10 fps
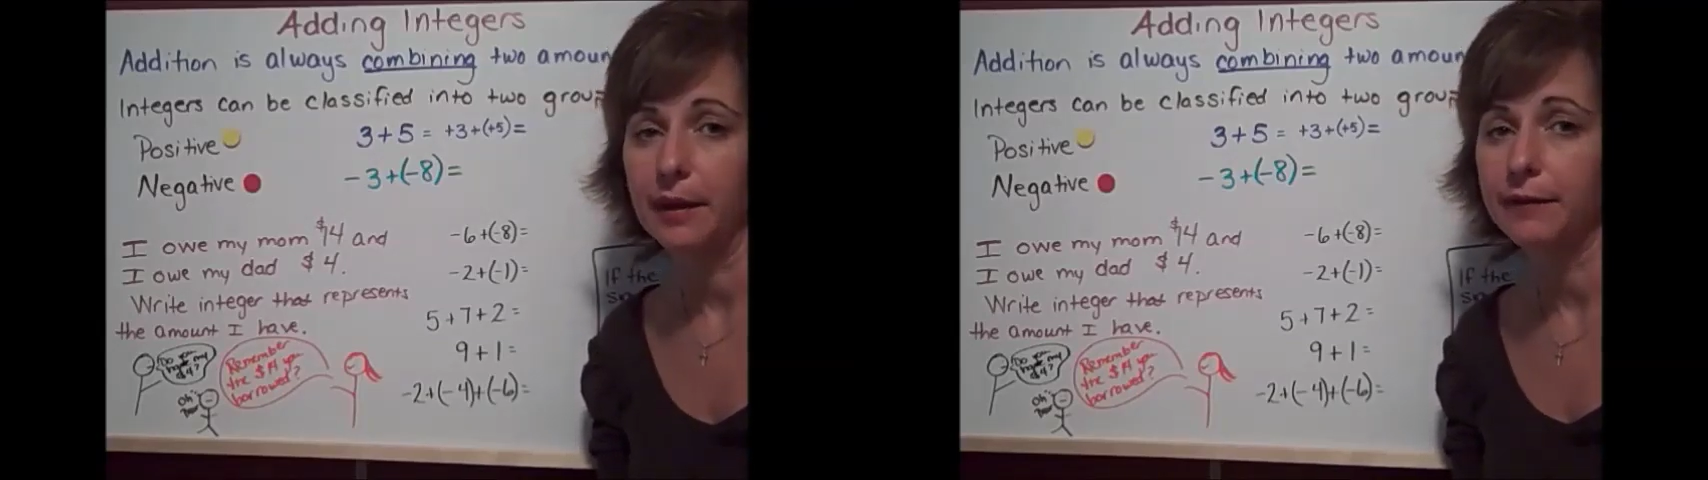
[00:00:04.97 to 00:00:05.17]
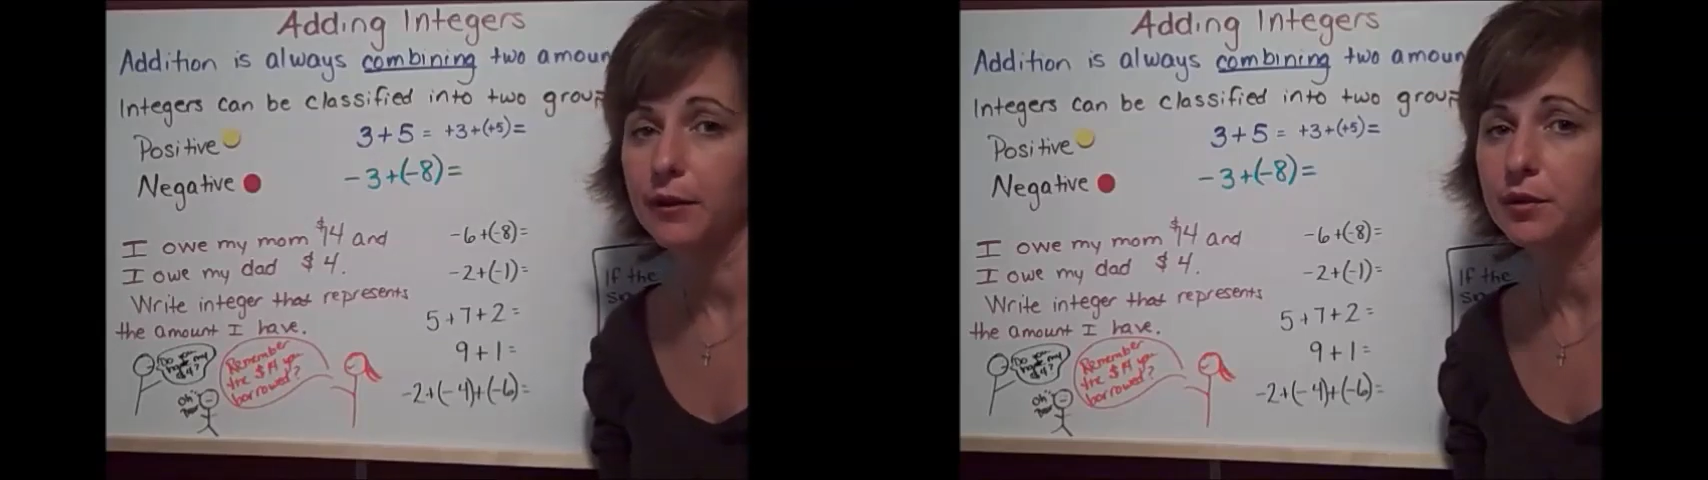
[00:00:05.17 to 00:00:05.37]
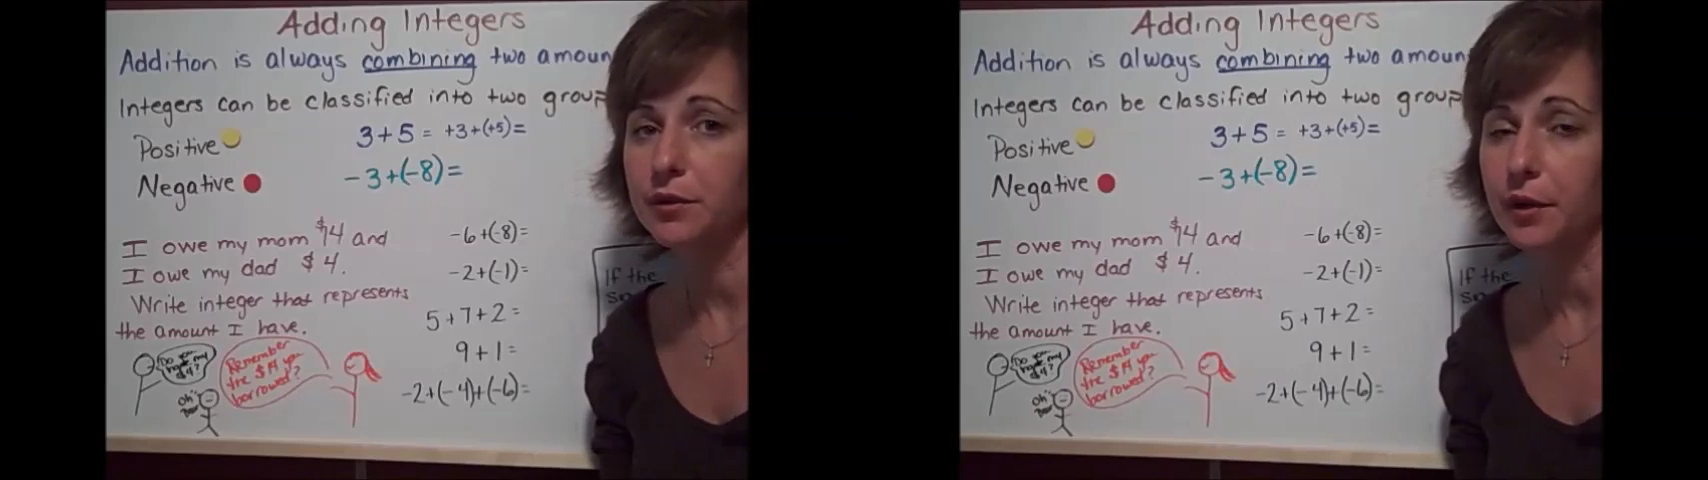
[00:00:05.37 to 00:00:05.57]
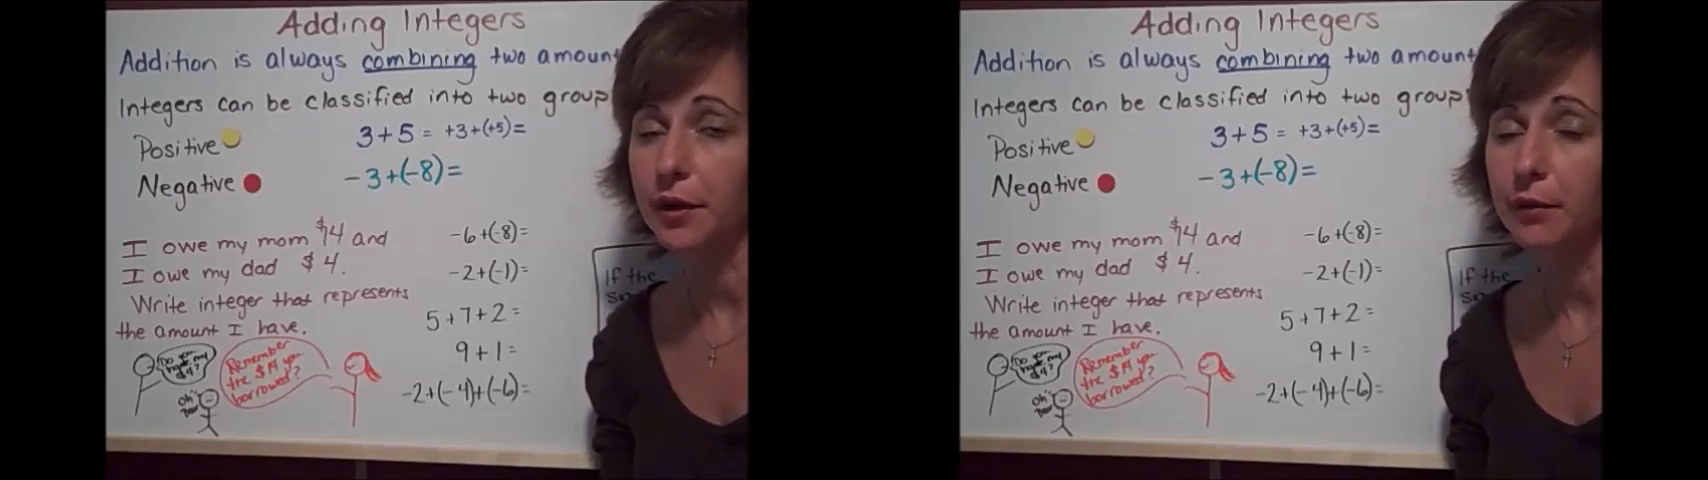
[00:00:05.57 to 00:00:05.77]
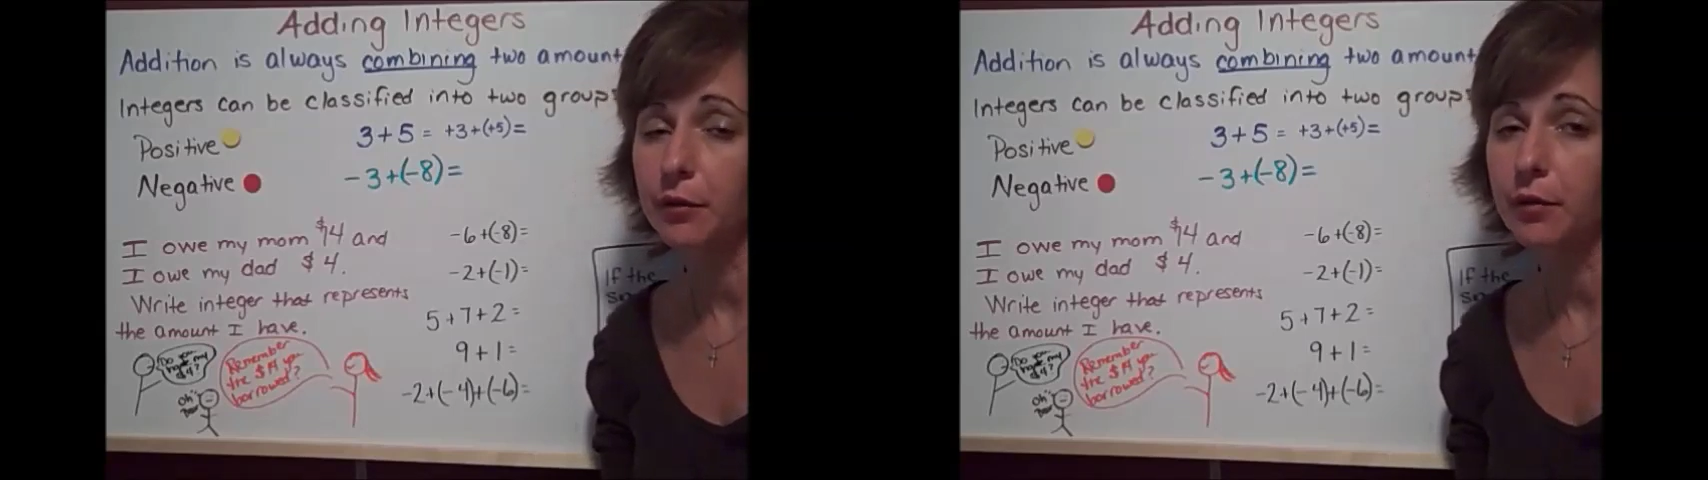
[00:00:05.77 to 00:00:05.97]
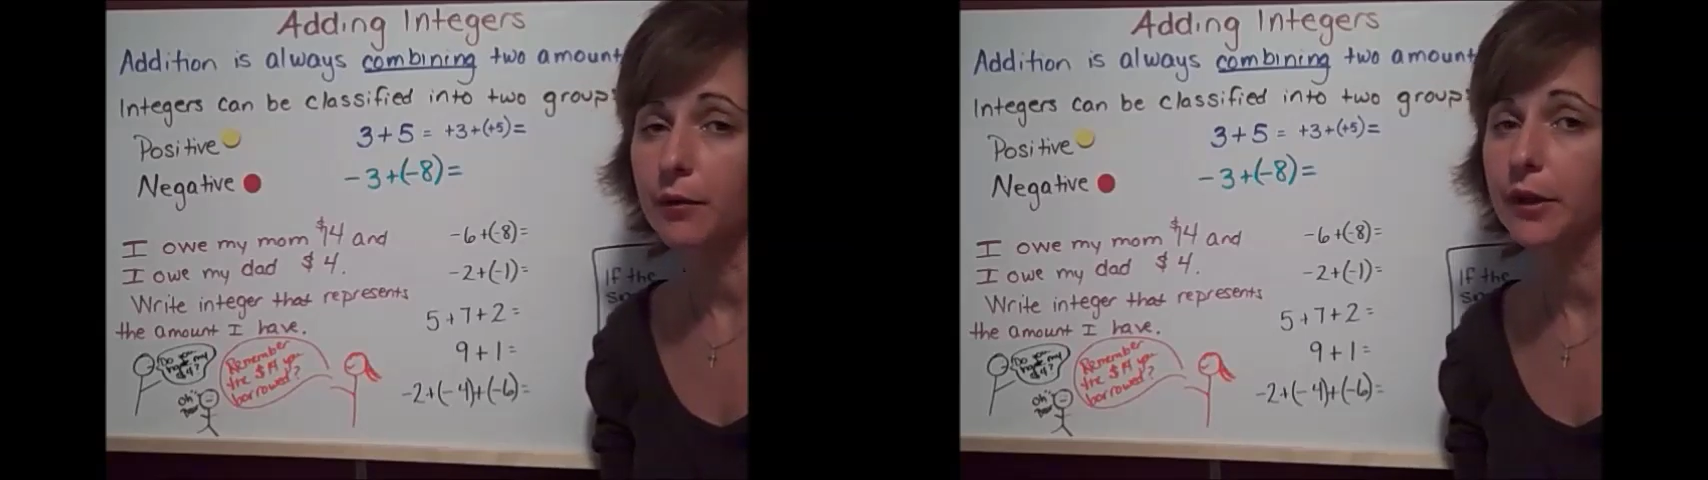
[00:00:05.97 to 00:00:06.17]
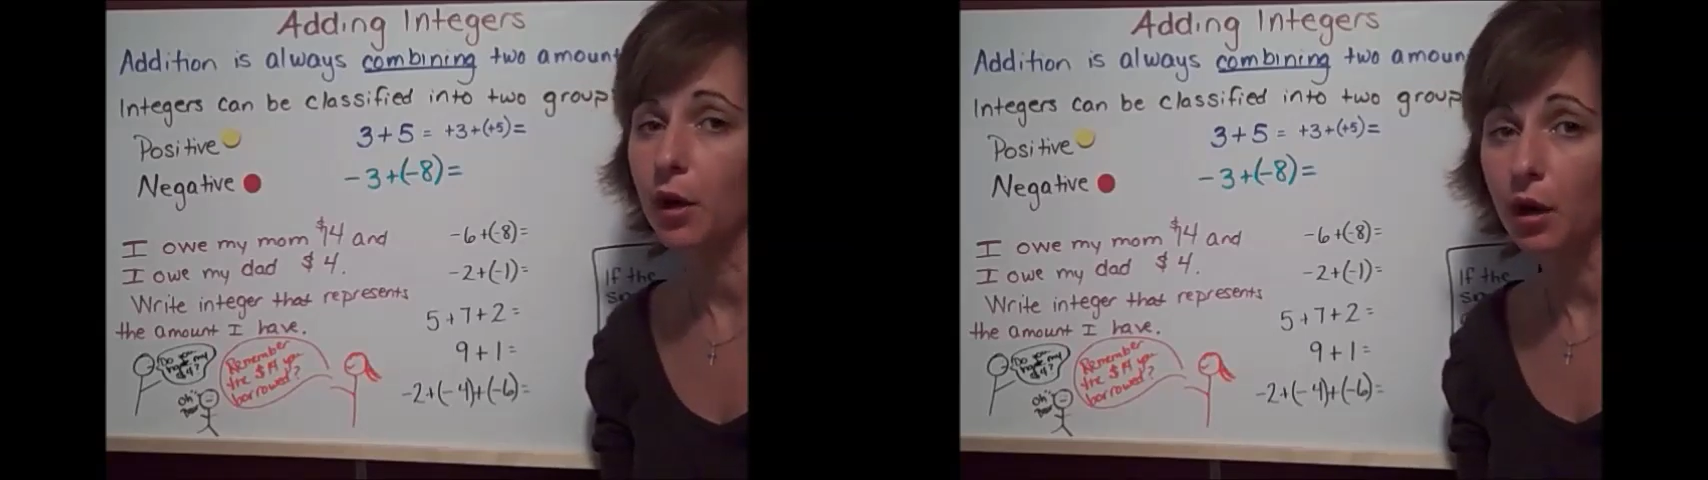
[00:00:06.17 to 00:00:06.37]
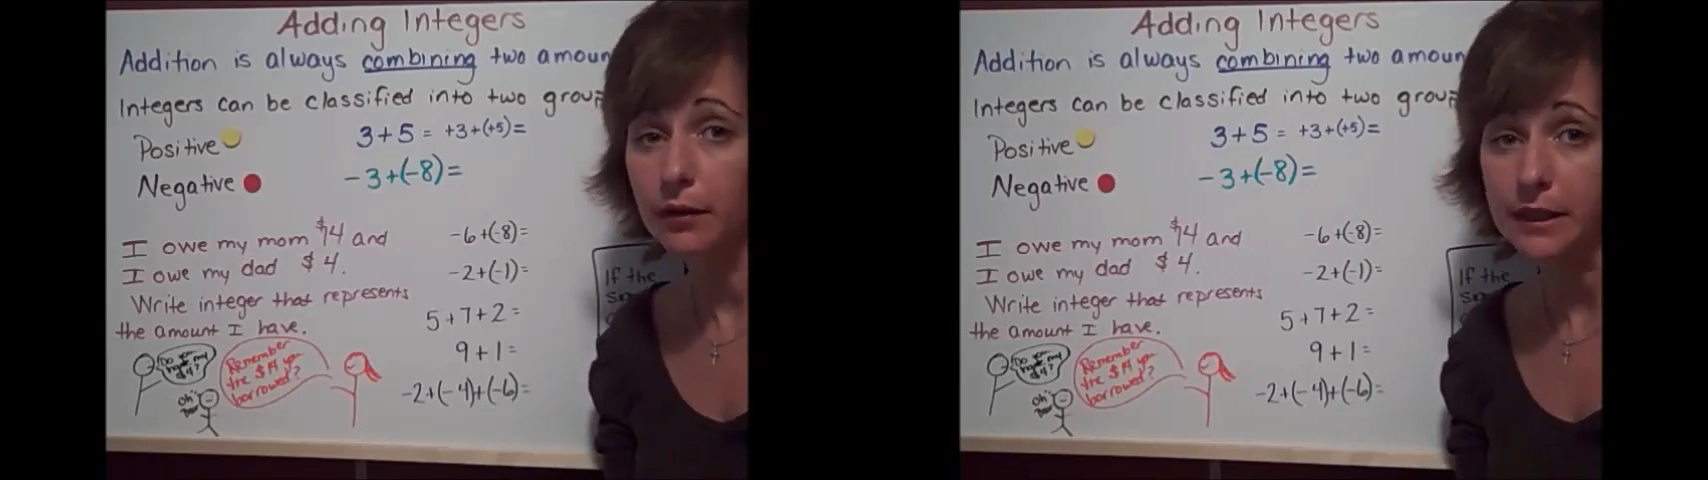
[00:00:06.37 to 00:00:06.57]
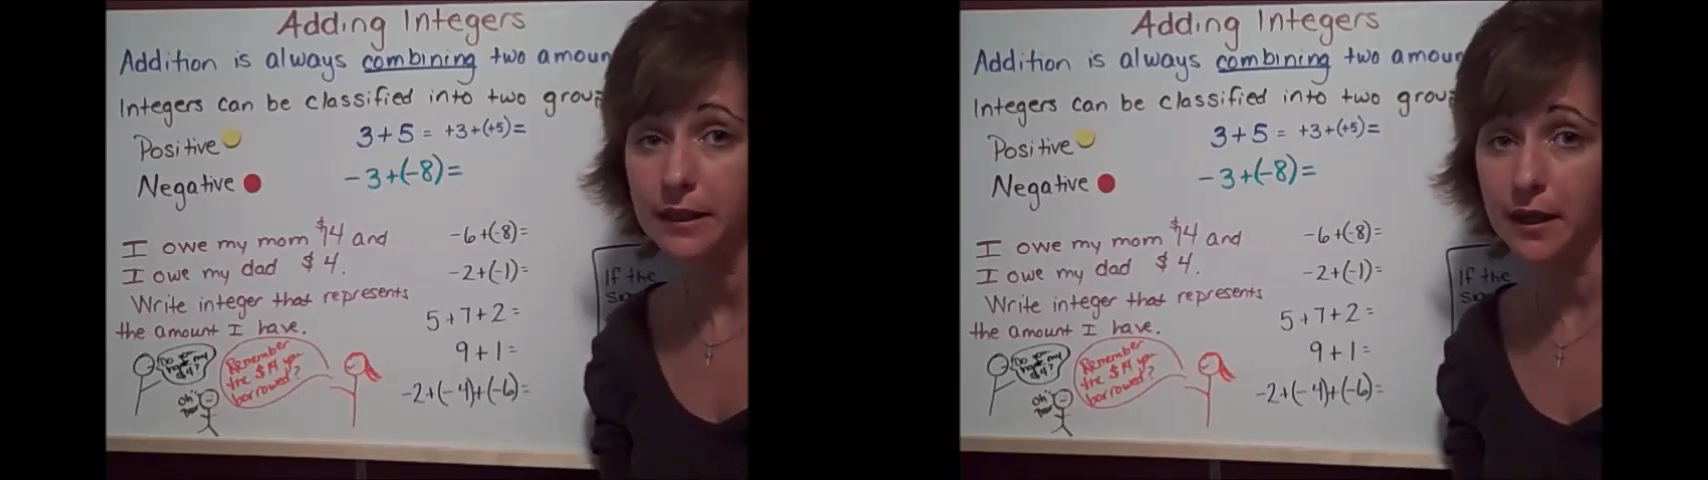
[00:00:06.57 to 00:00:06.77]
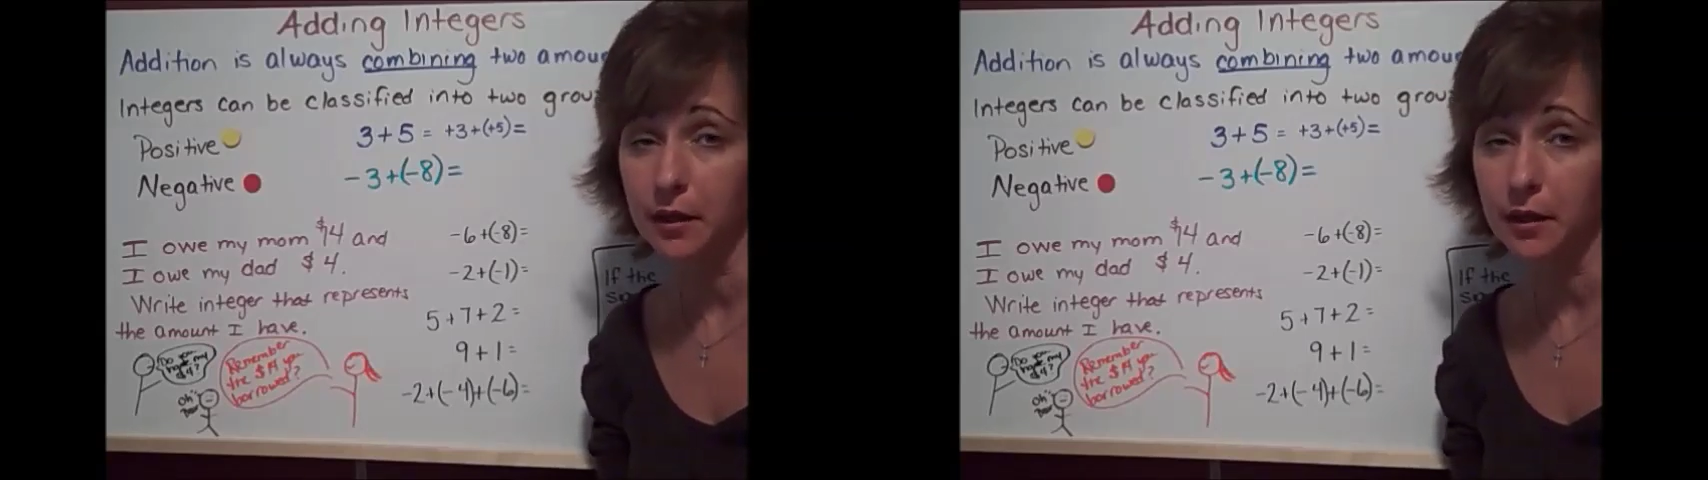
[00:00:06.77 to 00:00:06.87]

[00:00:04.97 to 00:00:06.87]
by first starting with what we already